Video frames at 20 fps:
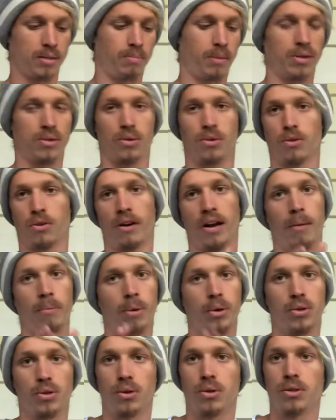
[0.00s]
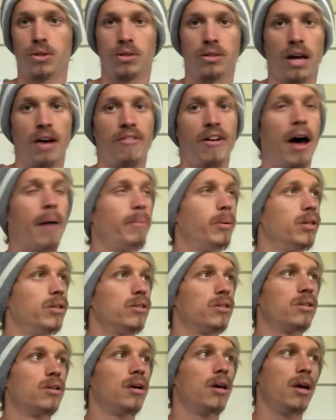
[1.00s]
muscles cramp, all sorts of stuff
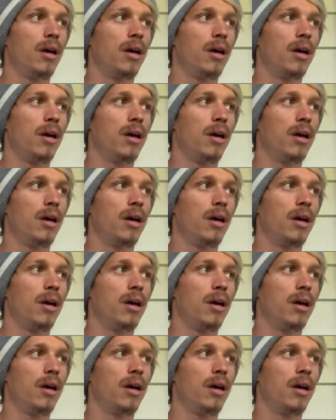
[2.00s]
happens.